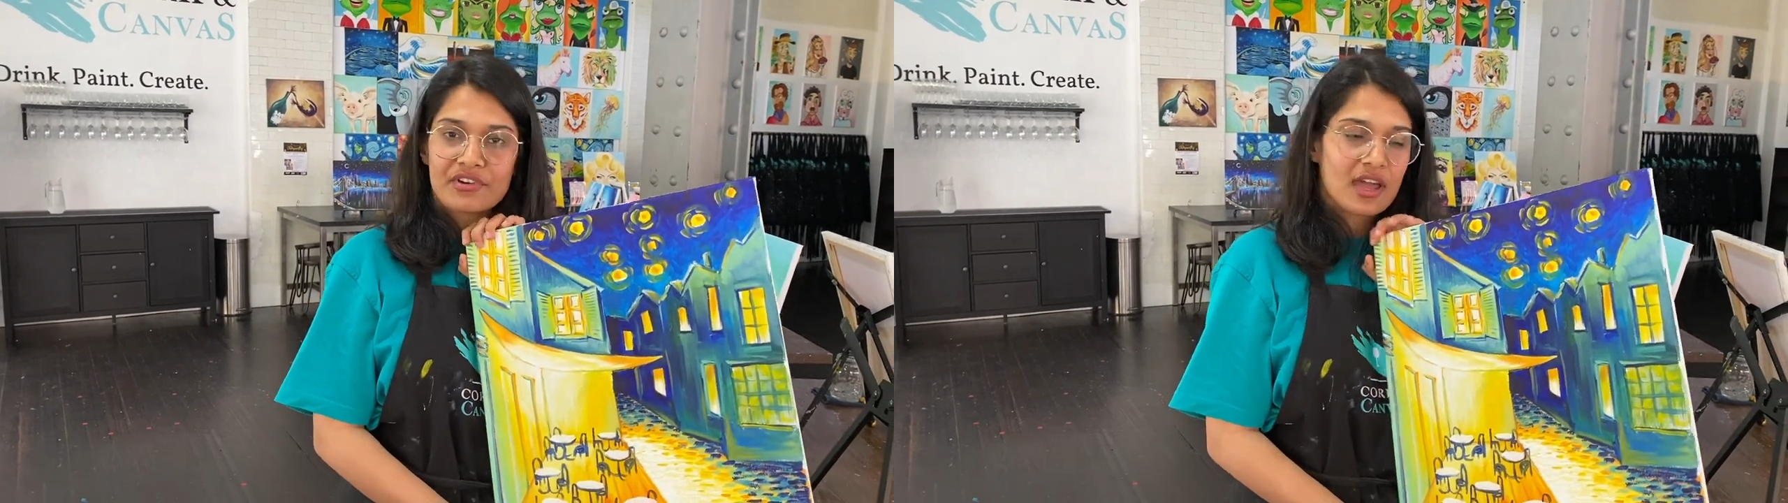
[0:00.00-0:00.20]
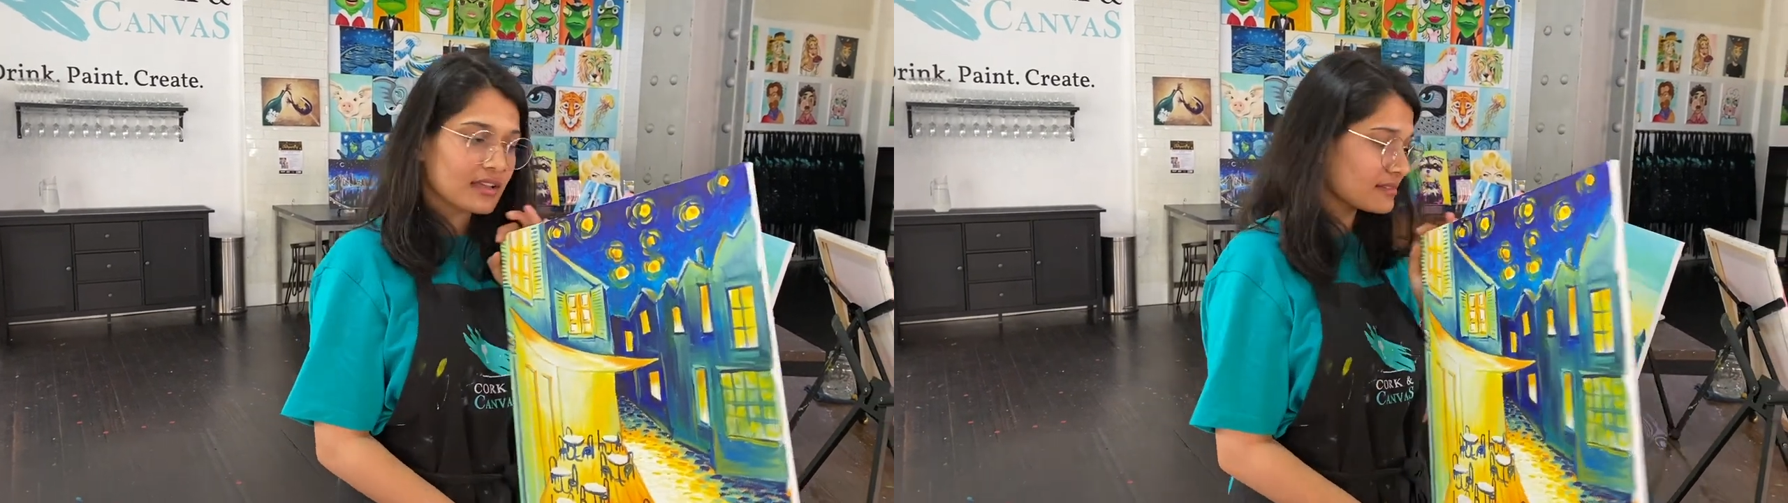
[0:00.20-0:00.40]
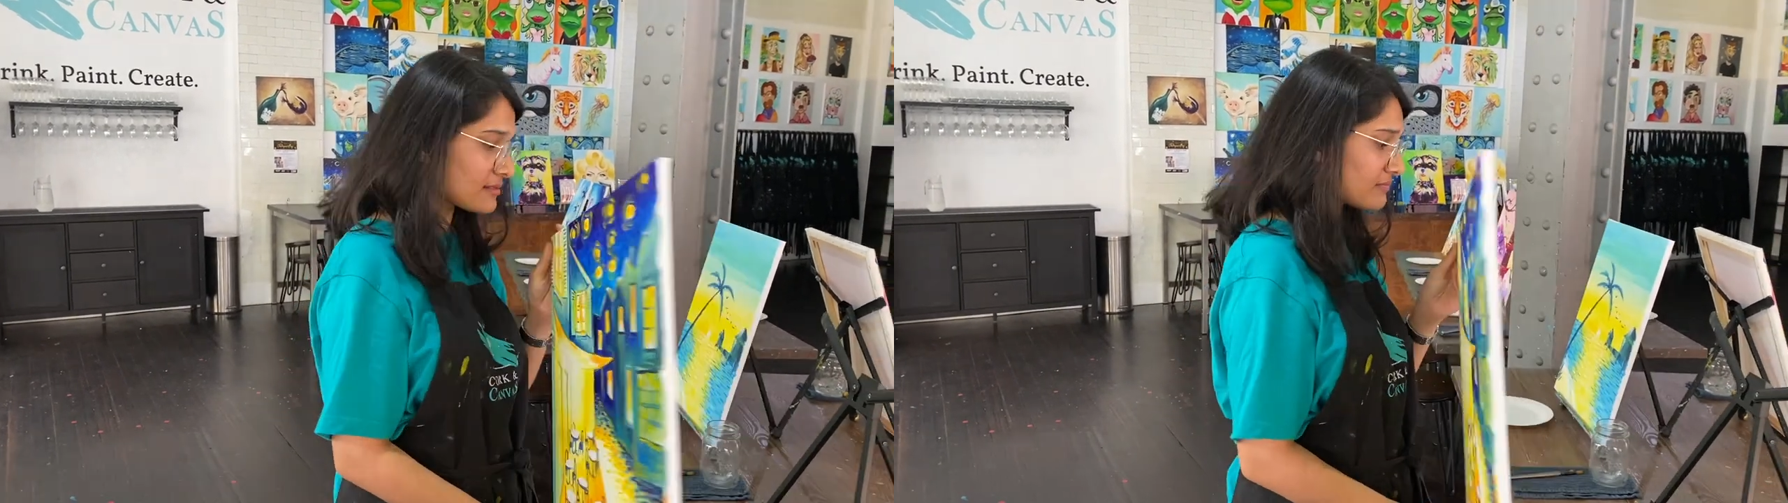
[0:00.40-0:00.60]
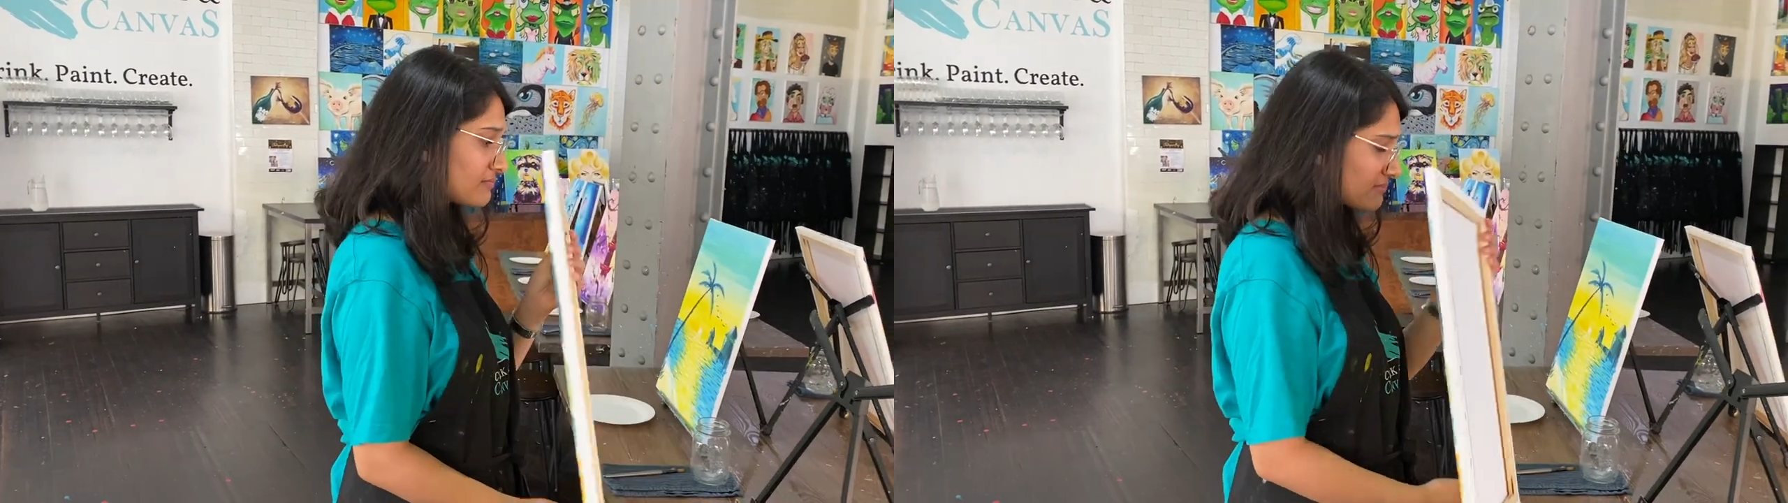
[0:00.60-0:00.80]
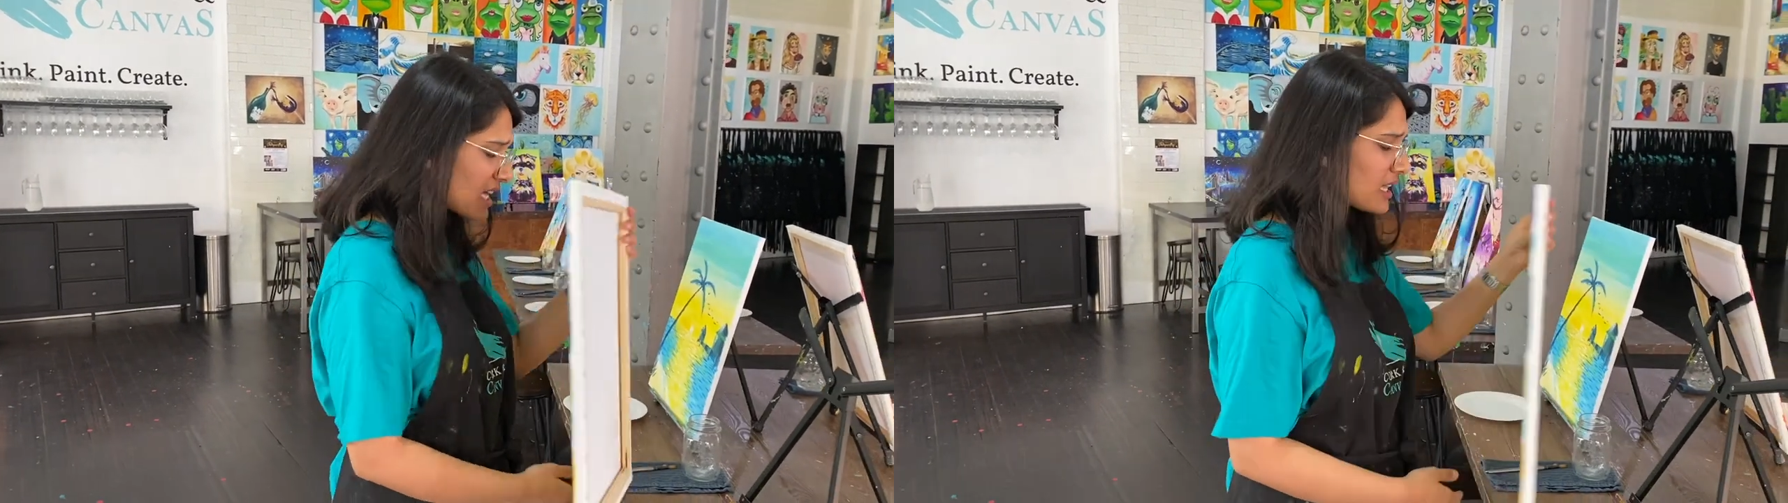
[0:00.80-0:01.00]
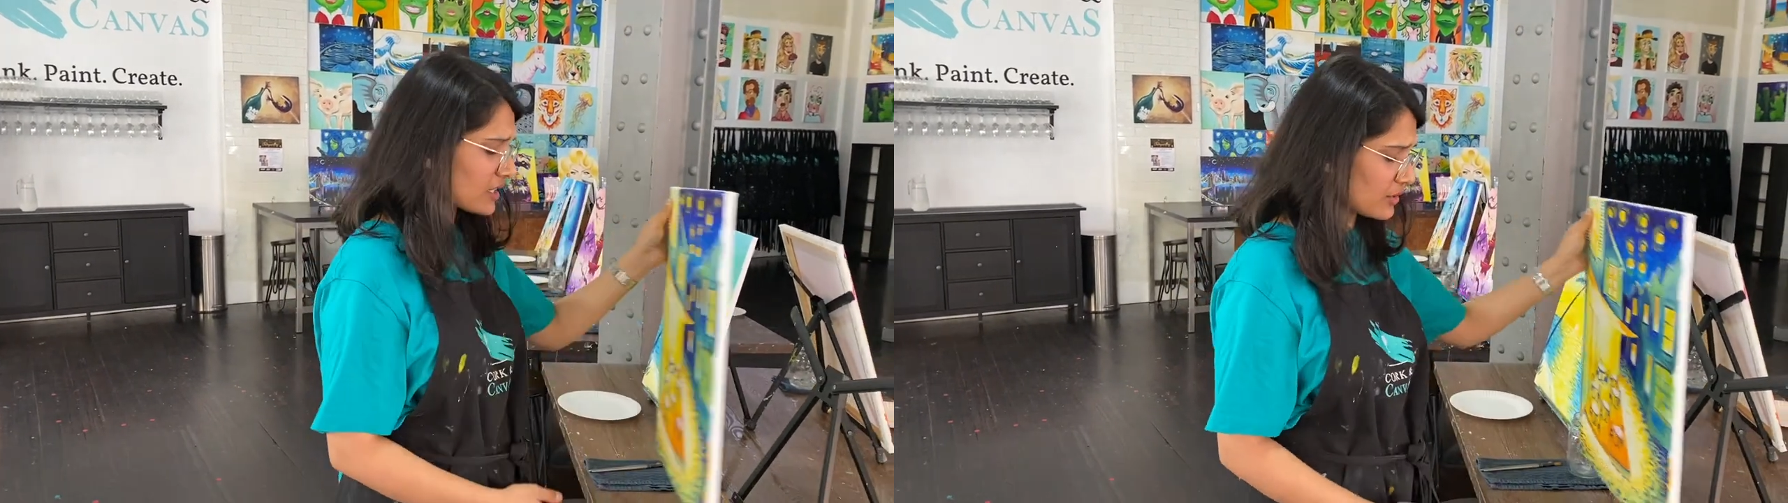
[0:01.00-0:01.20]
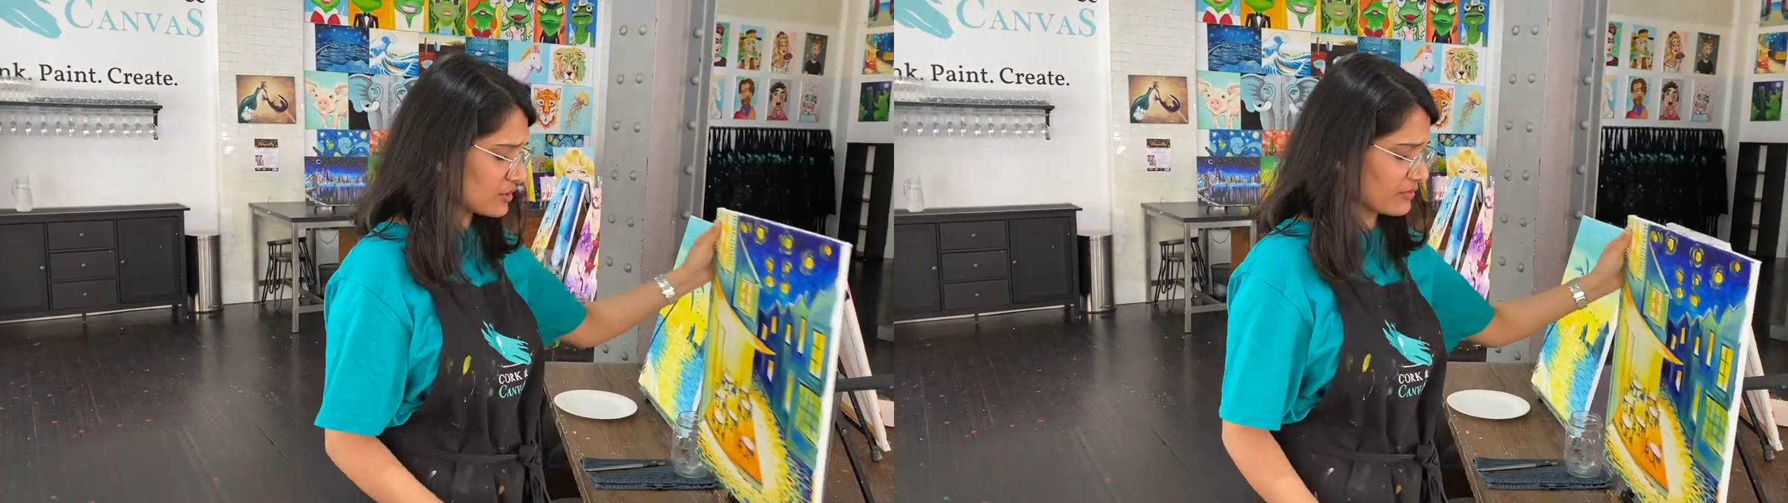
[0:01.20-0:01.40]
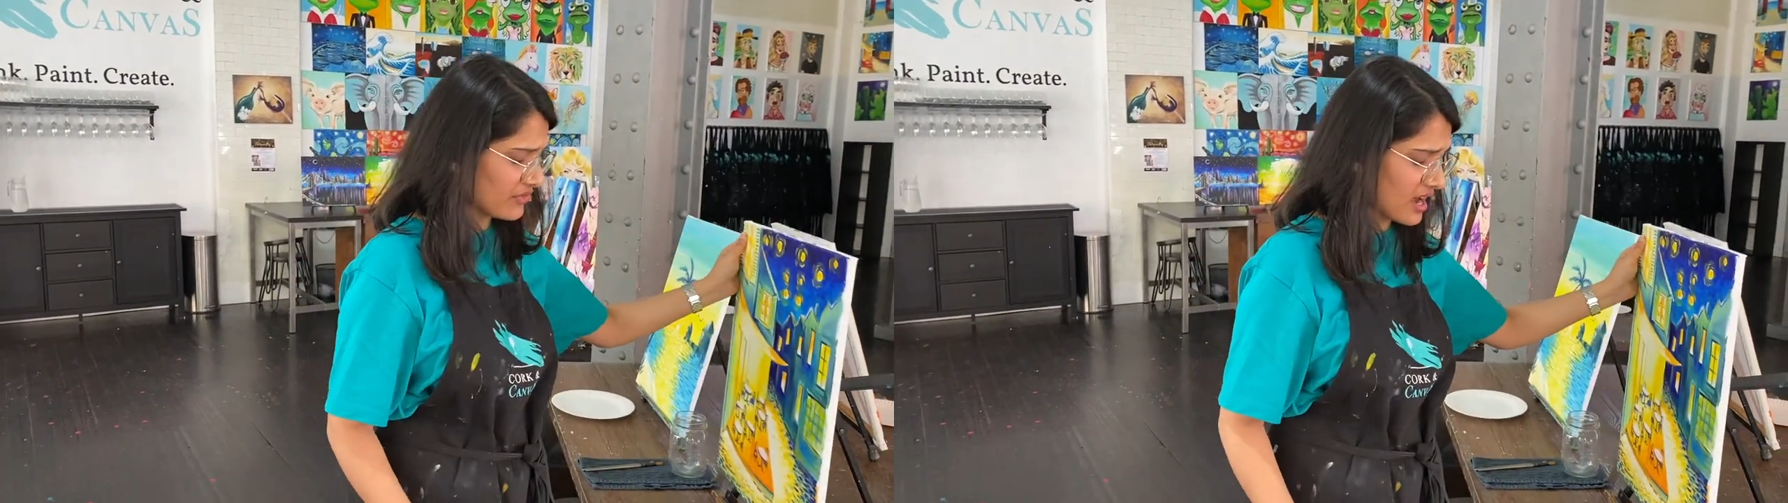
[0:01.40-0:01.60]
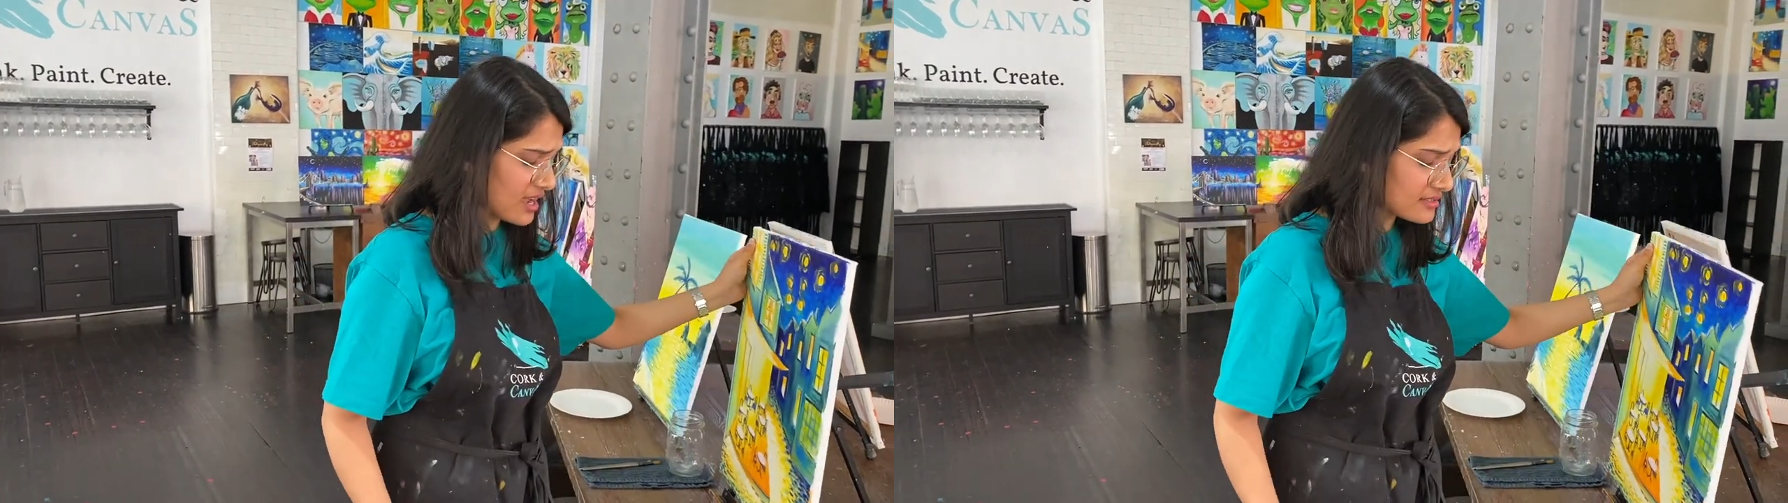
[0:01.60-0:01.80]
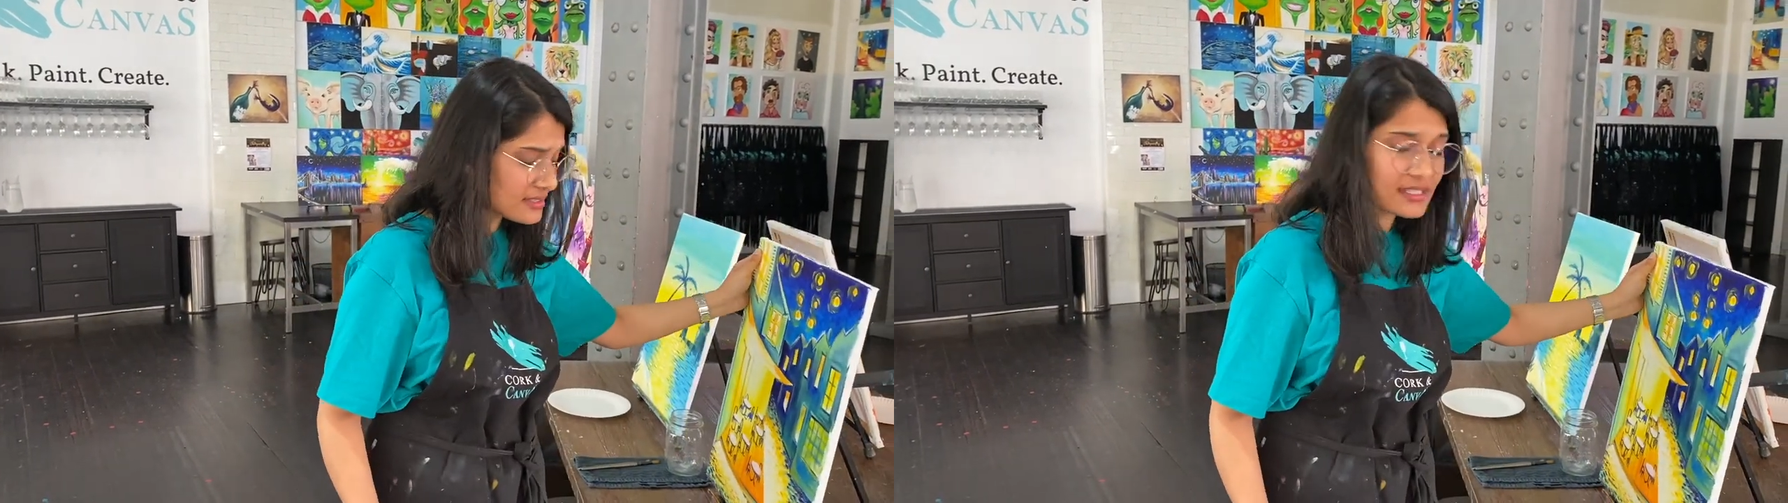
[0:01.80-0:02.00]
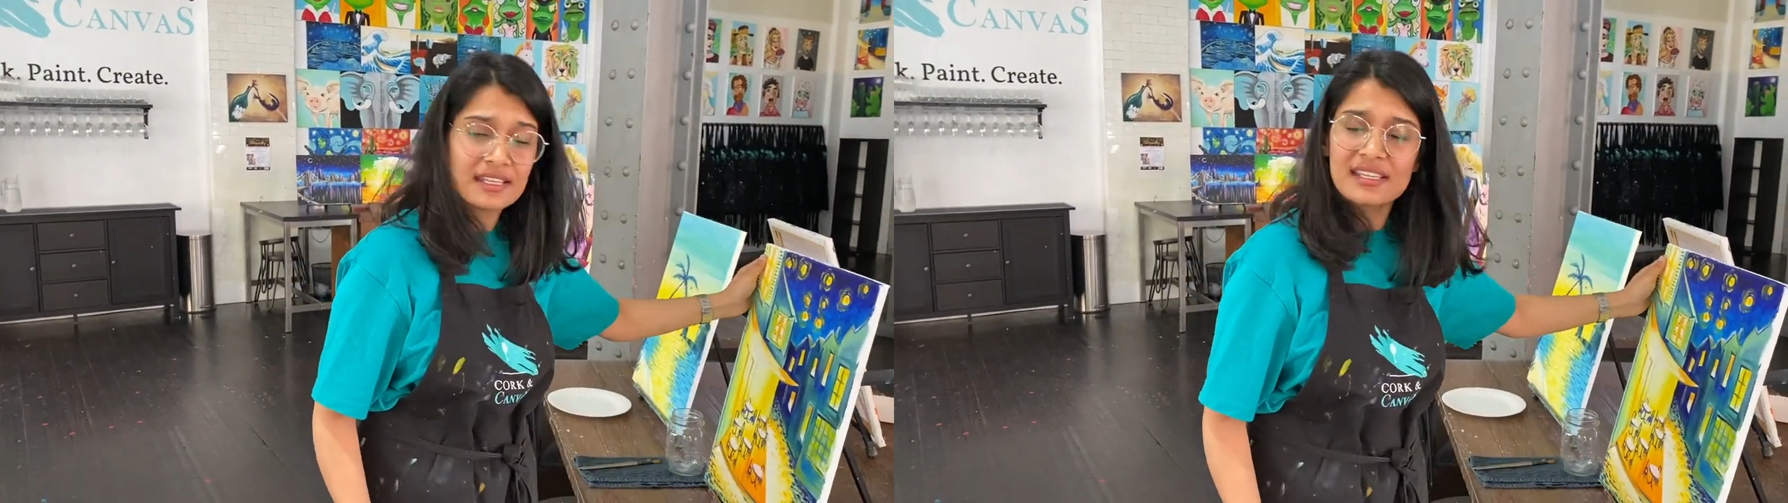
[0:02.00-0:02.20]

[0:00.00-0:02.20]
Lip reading: France. I'll go to France.